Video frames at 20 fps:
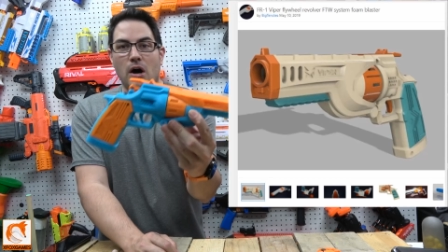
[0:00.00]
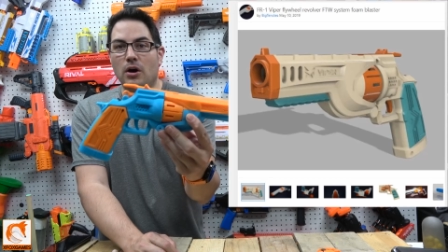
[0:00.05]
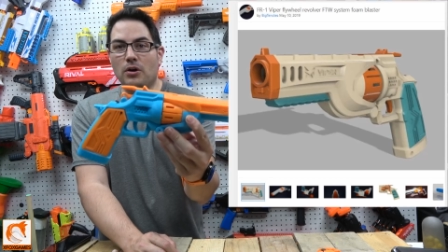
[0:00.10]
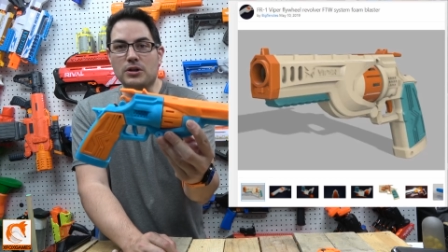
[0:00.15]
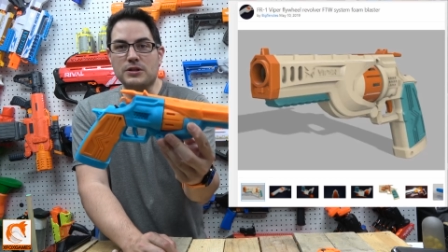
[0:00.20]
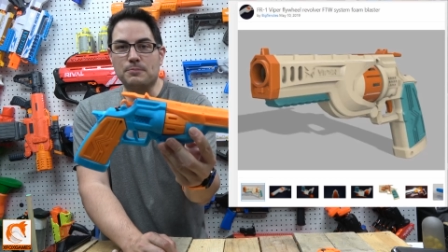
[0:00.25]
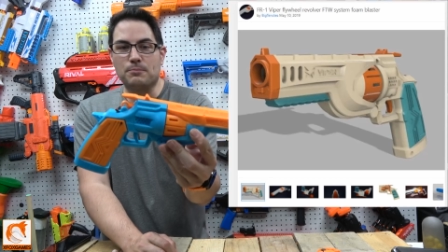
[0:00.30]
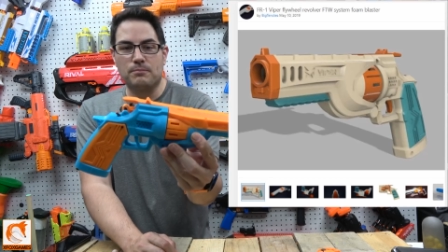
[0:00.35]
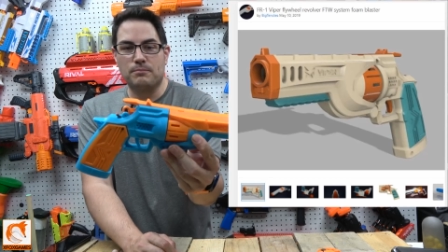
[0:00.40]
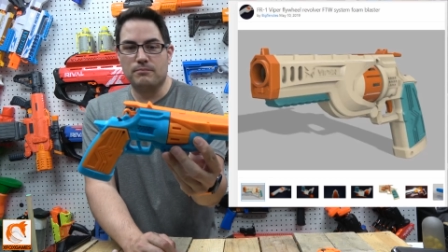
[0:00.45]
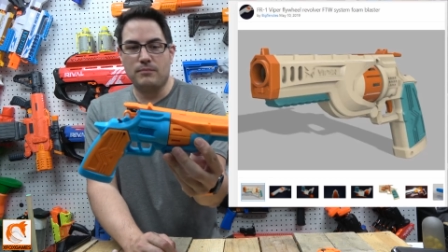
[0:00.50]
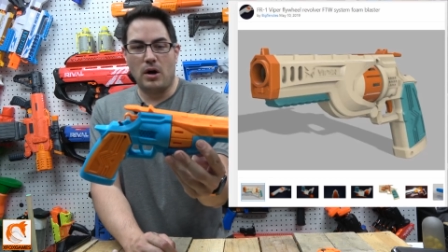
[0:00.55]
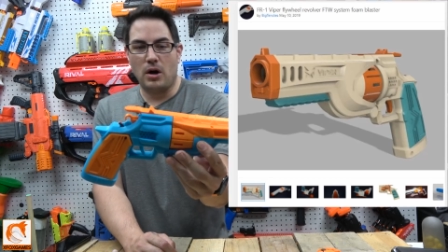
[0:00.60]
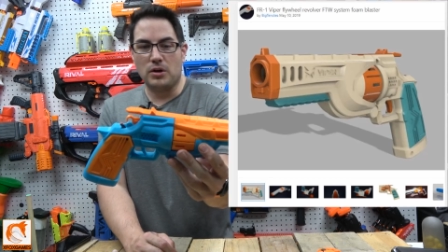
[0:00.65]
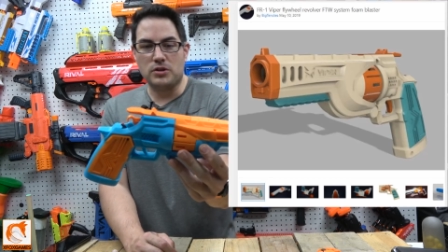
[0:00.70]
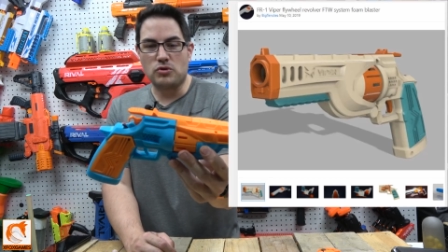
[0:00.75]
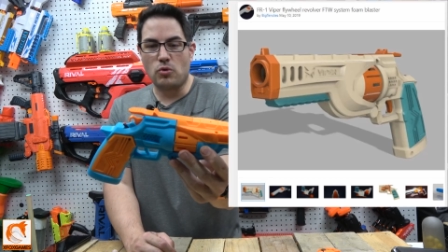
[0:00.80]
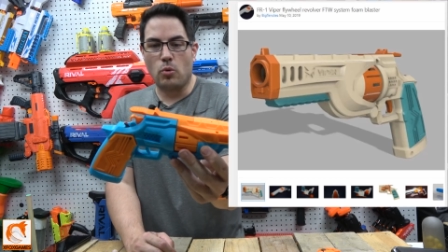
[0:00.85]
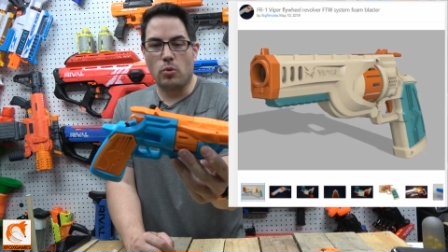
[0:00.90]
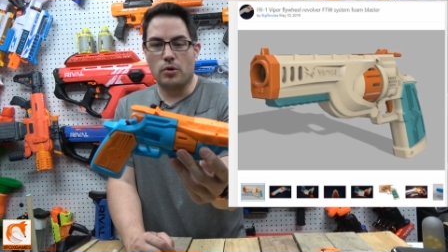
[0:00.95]
I'll just
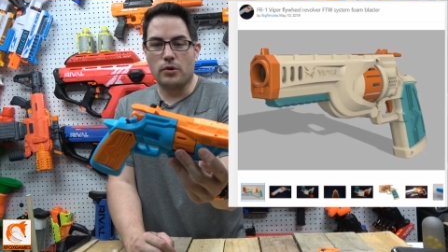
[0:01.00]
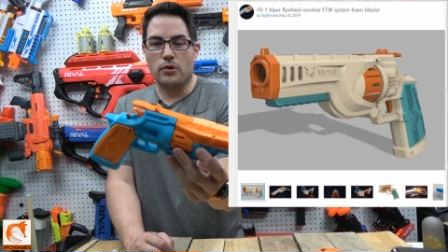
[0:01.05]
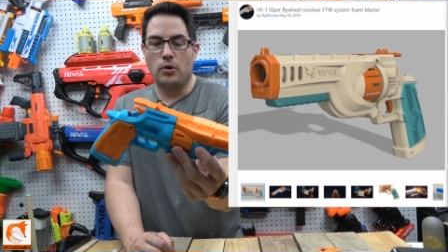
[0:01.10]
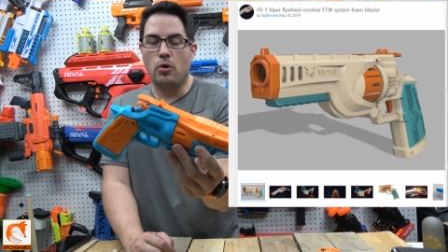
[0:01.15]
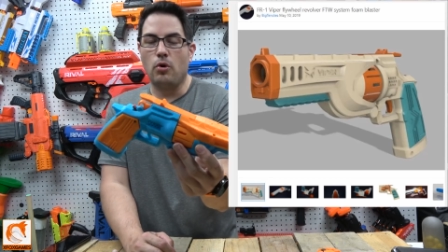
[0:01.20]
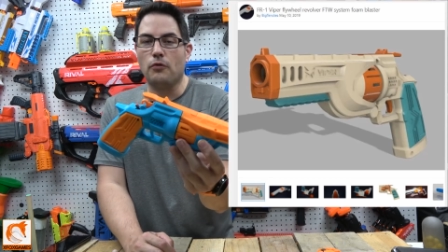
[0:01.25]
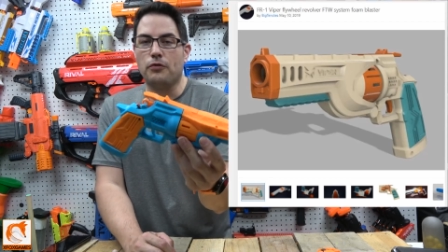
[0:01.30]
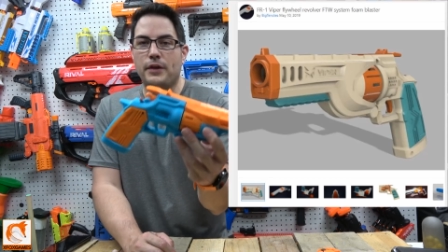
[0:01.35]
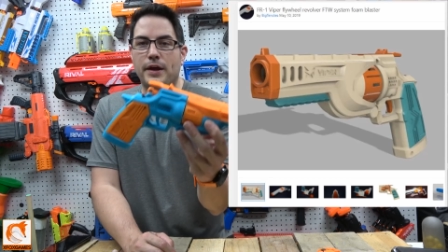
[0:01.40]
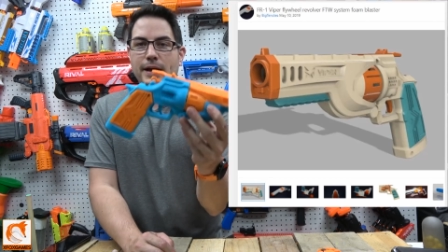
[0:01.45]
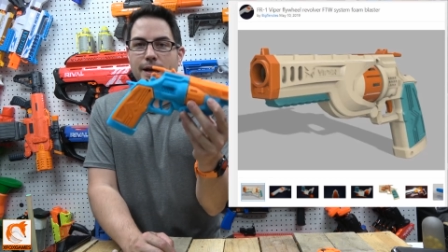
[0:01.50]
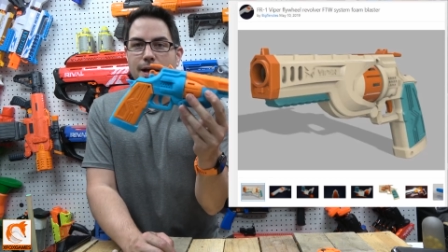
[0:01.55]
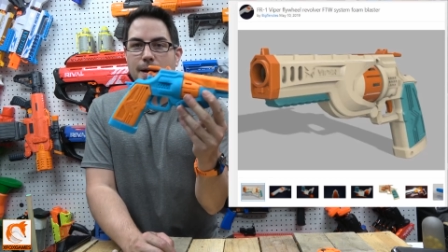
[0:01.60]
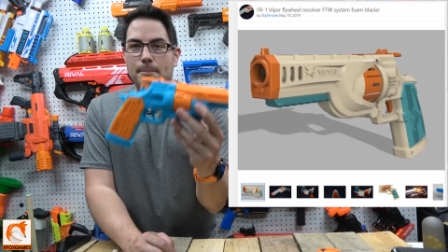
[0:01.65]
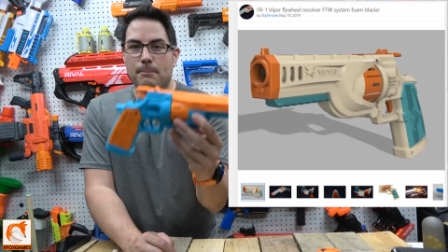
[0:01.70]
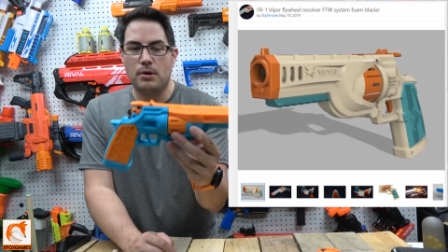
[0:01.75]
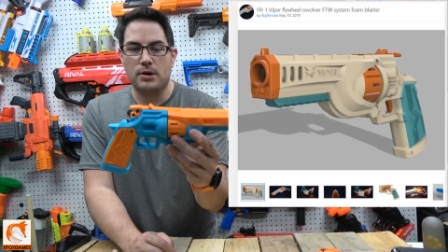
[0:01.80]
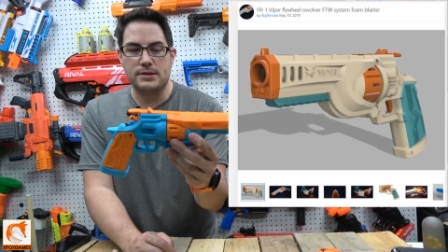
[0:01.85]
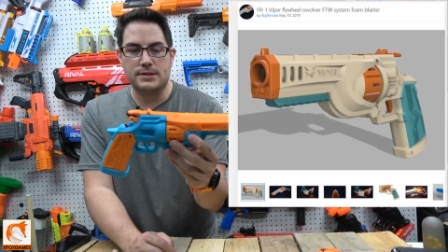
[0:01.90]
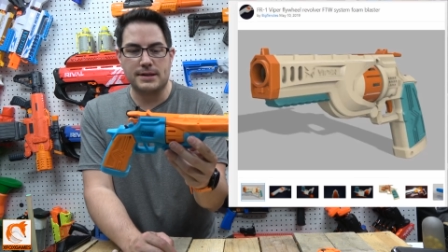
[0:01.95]
I'll just order the whole thing
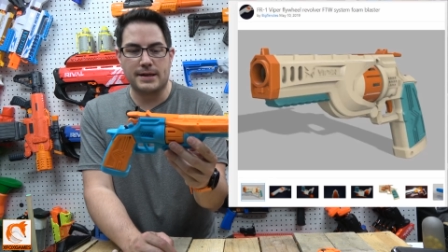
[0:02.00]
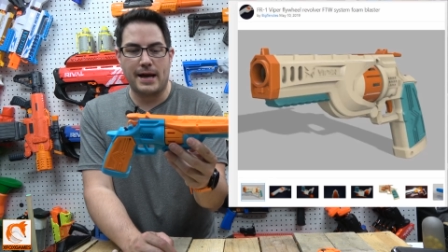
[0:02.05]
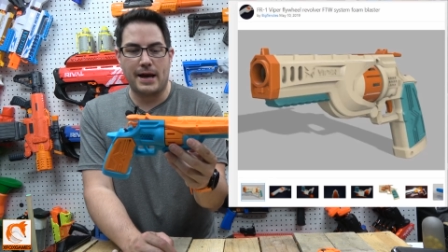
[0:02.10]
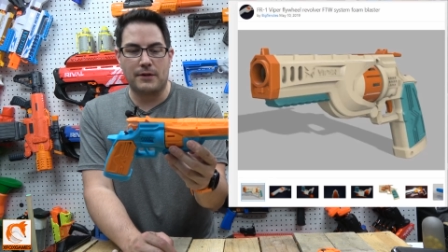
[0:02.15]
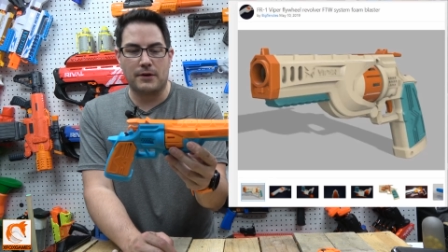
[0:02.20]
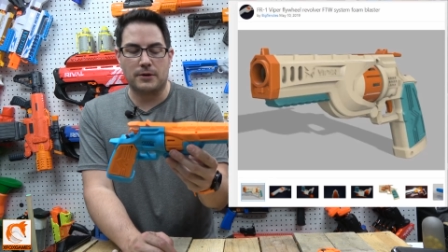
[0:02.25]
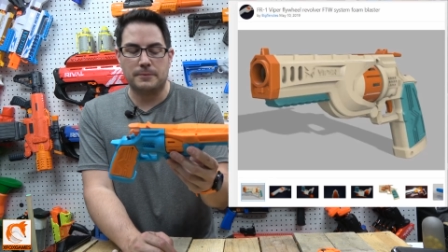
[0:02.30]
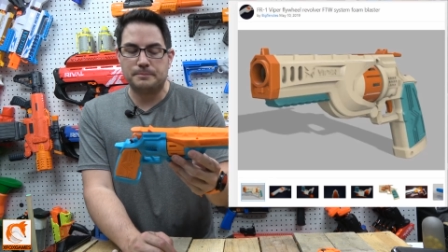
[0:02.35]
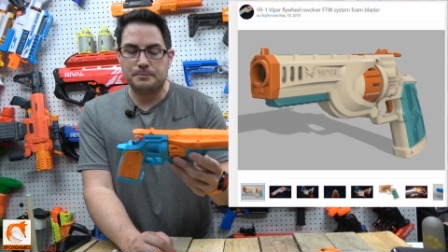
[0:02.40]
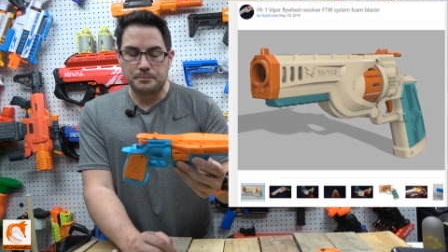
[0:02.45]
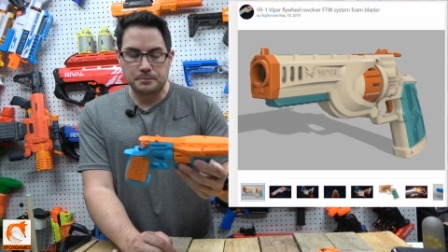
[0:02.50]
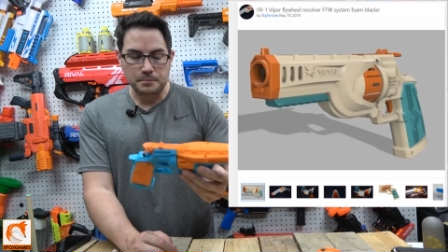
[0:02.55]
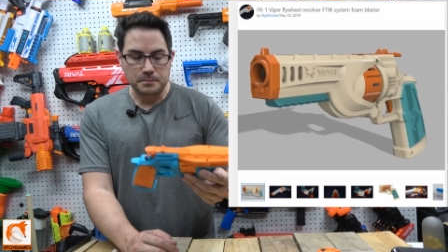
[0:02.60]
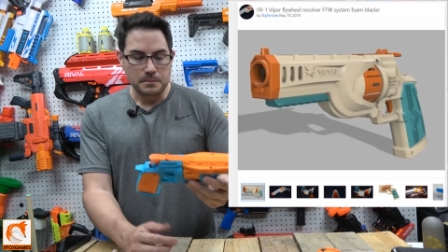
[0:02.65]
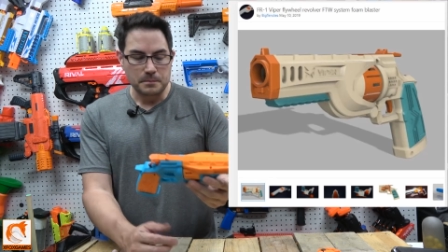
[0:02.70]
put together.